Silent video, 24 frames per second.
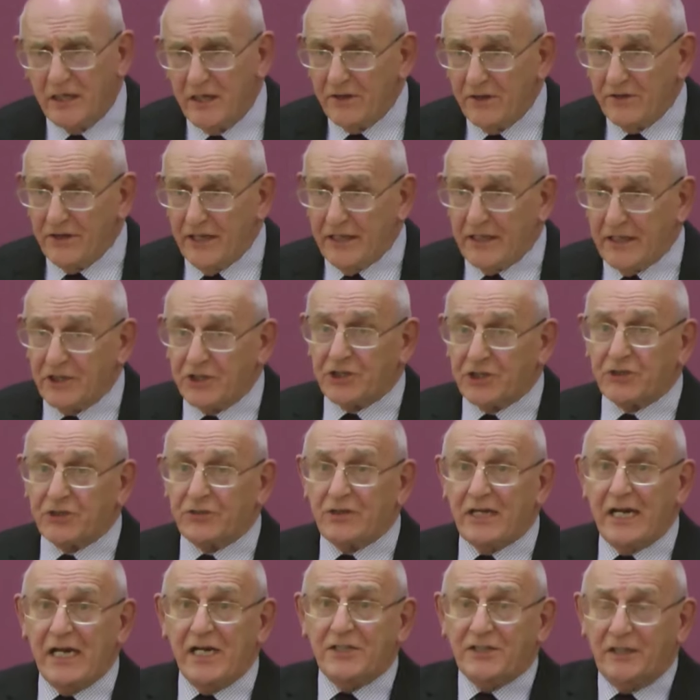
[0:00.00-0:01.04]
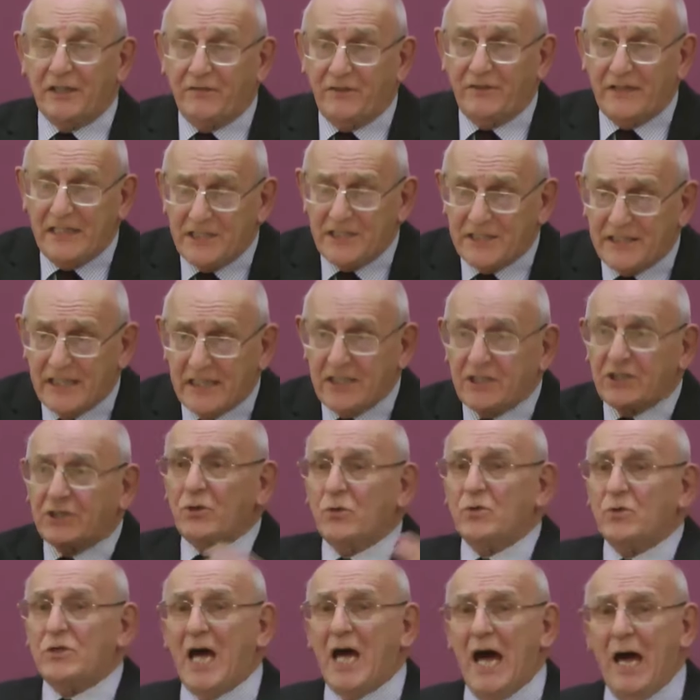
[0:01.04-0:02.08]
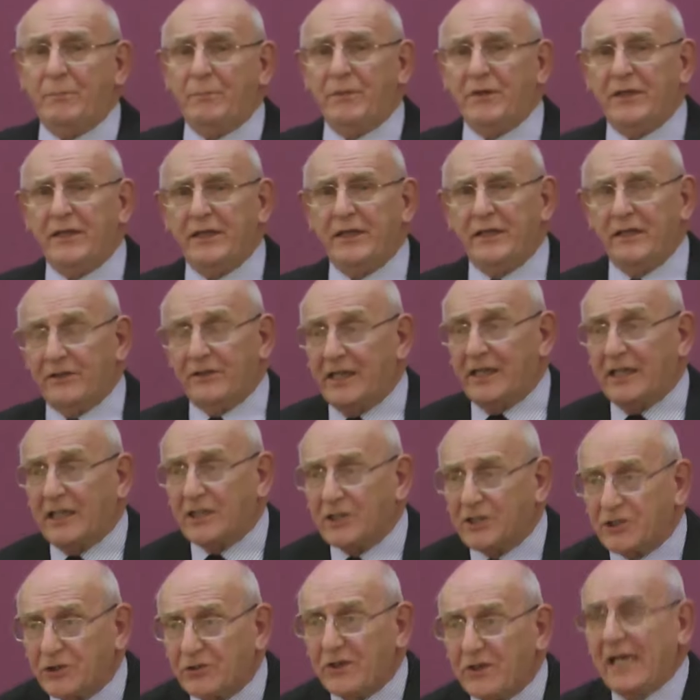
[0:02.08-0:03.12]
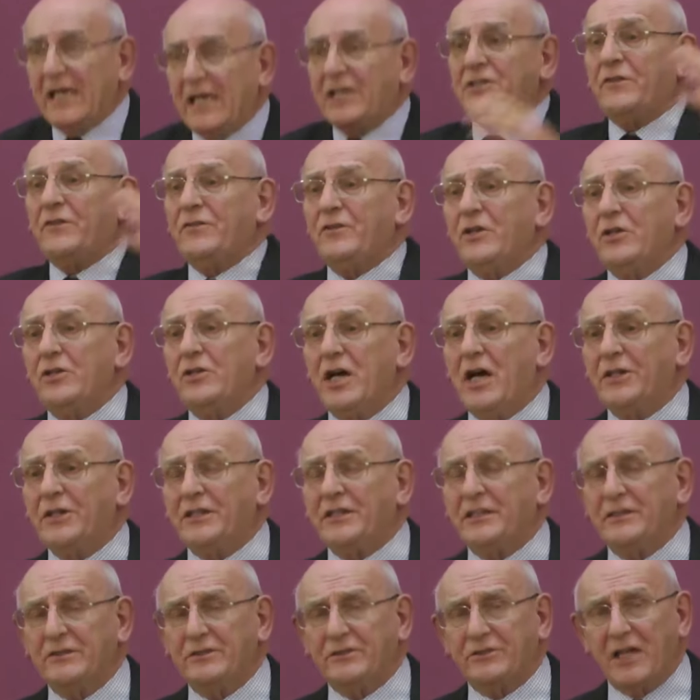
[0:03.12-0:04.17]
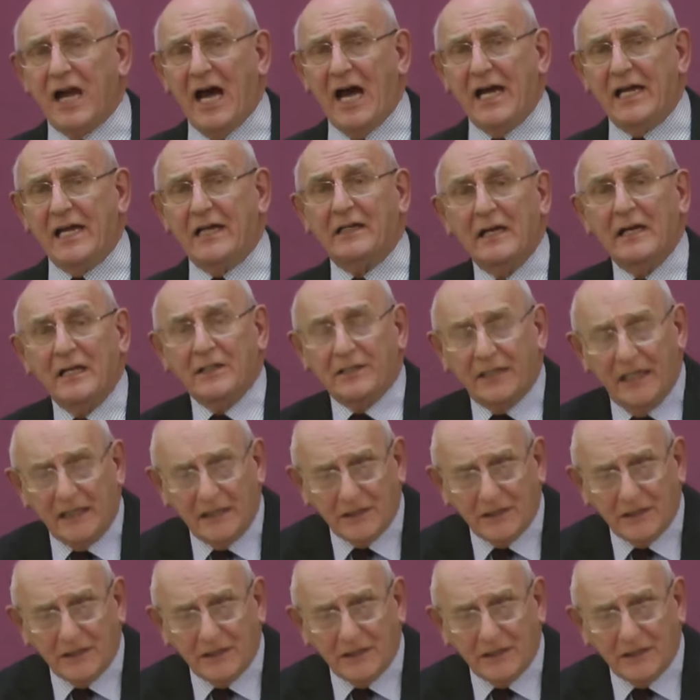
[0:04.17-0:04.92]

Think it strange if these things don't happen to you. Think it strange if you're not in trial. Think it